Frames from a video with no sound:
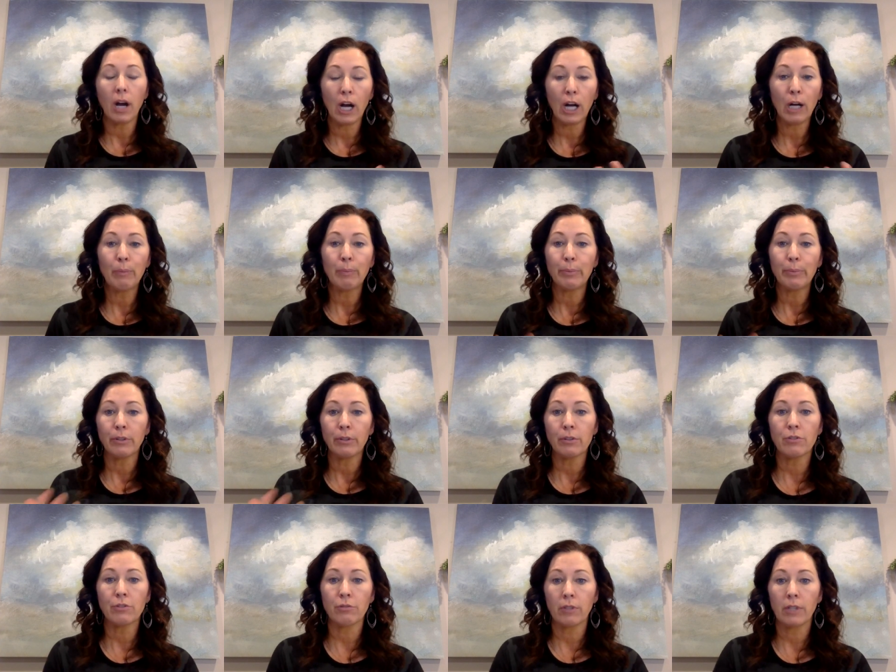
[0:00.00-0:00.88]
up your
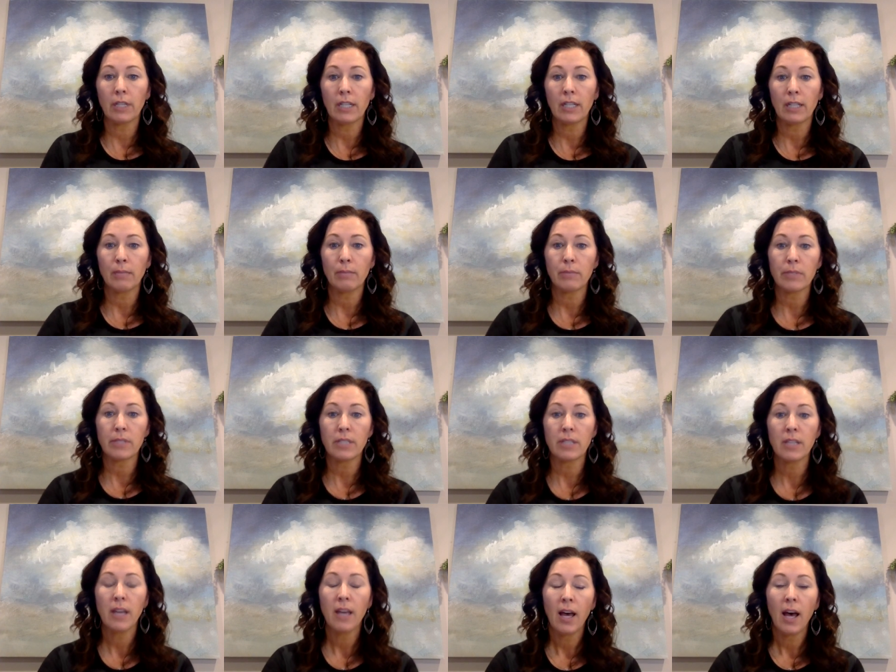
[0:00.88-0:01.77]
dreams.
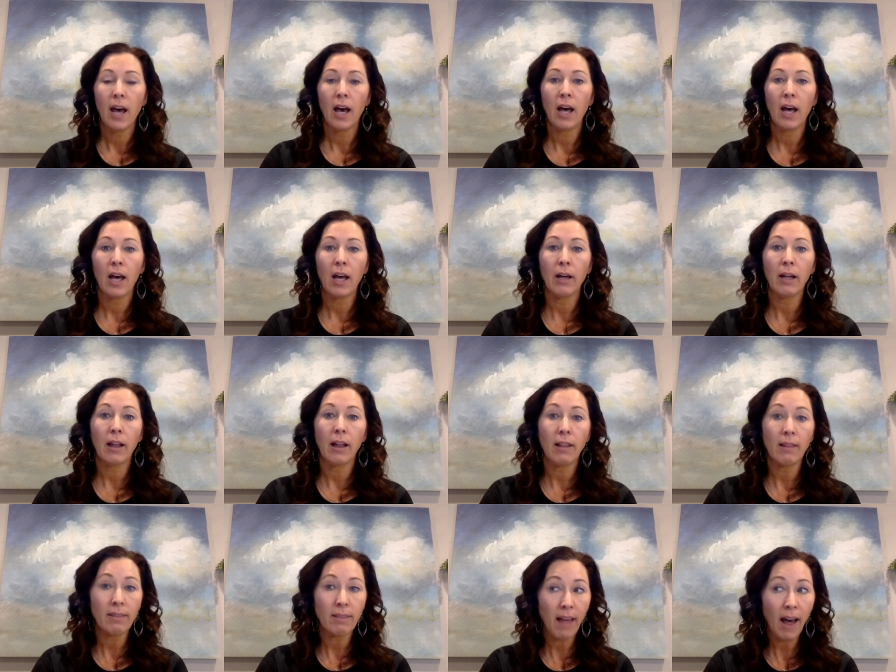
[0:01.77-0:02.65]

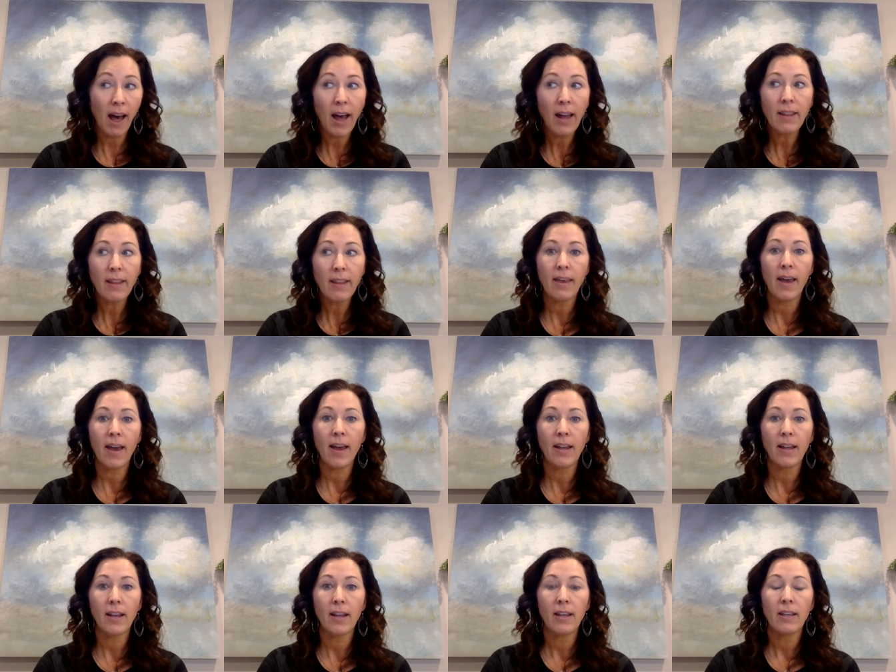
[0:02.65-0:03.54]
A lot of
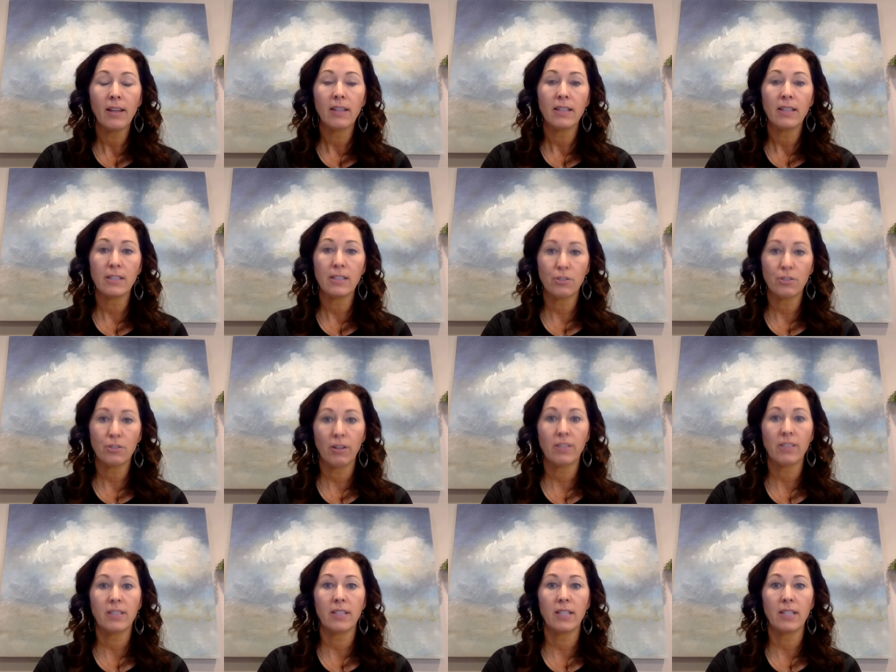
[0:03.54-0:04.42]
that is
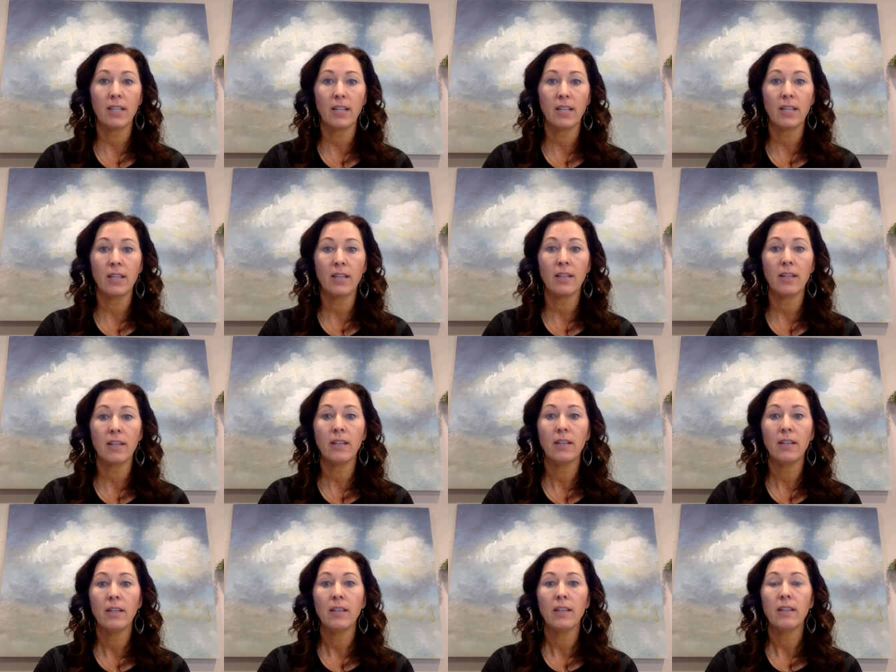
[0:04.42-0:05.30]
trusting in
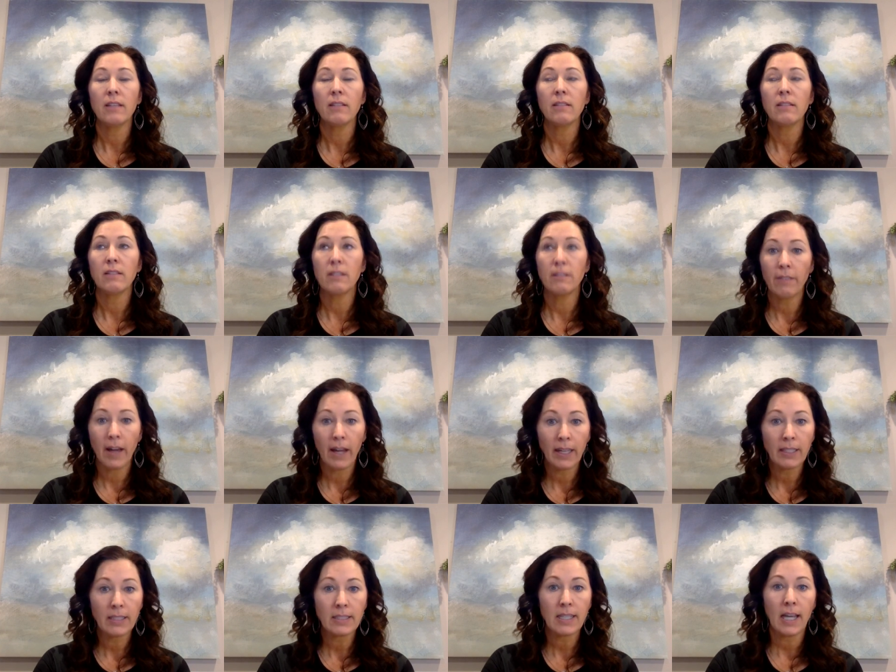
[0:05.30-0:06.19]

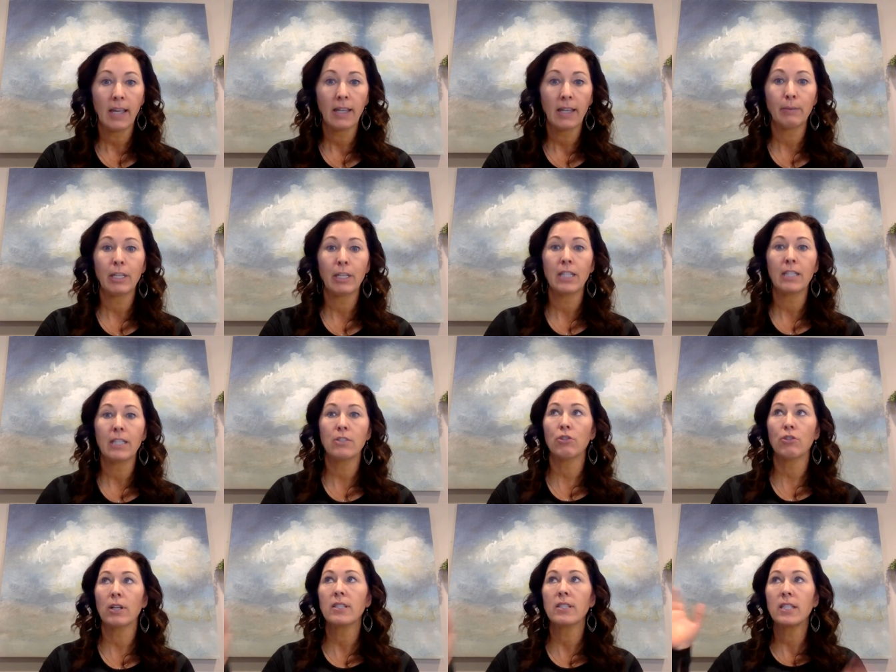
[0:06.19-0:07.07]
divine timing, is
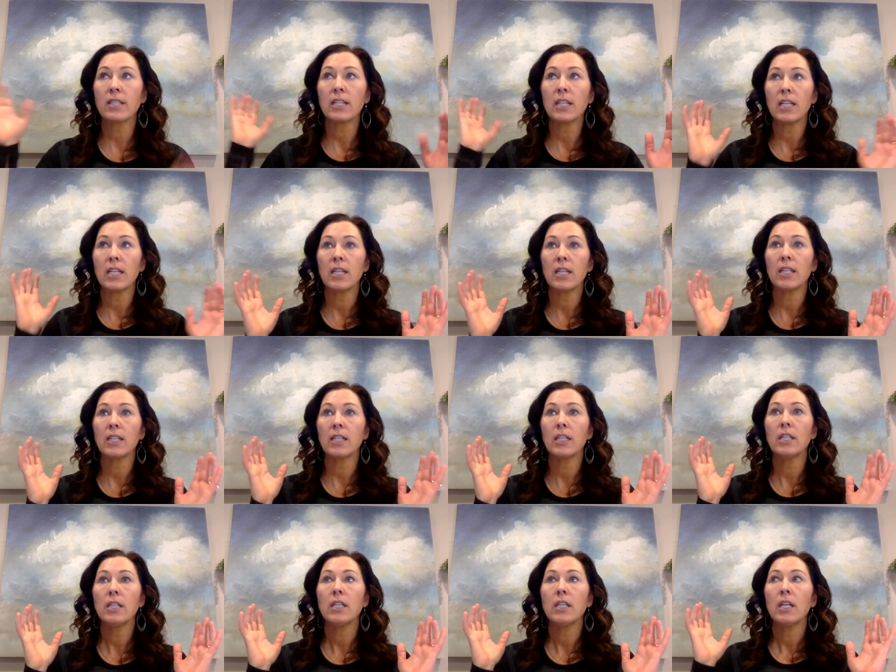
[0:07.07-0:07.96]
trusting in,
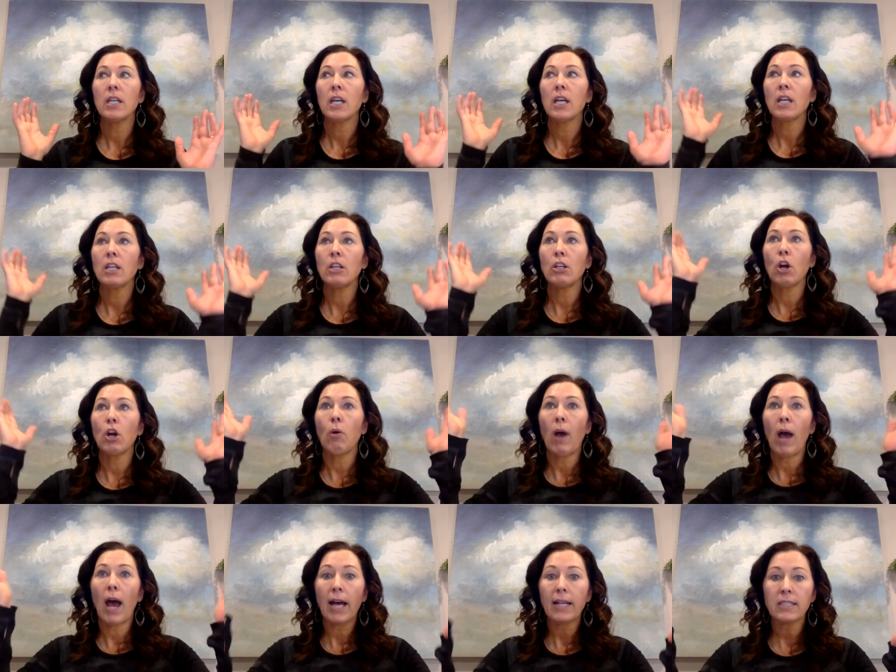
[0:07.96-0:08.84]

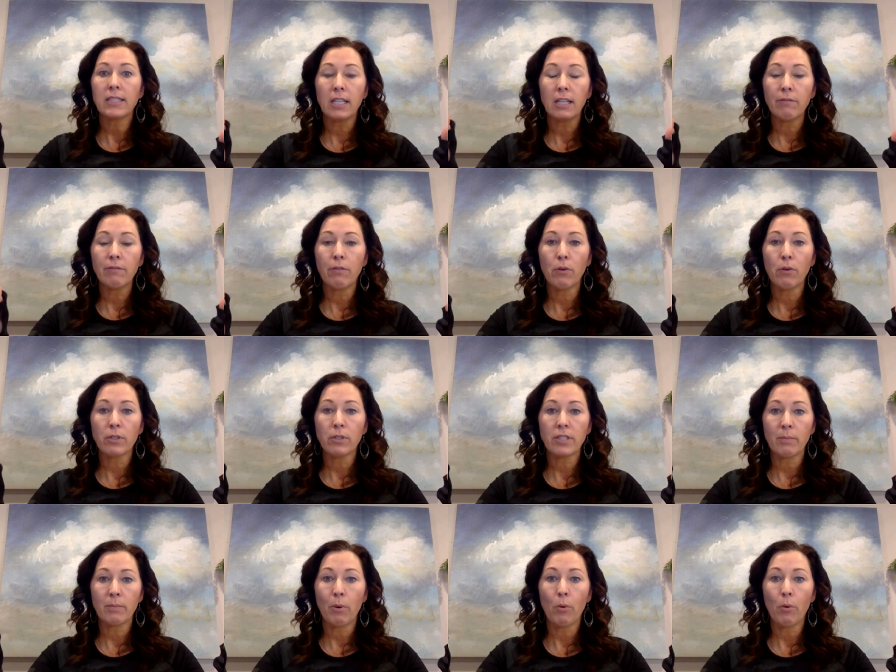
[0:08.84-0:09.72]
asking for
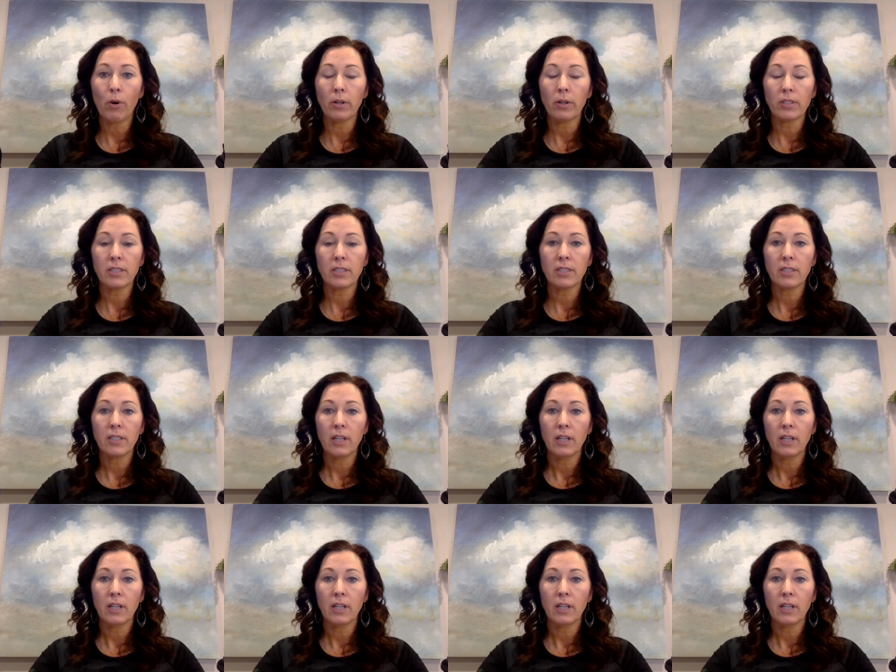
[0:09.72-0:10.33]
support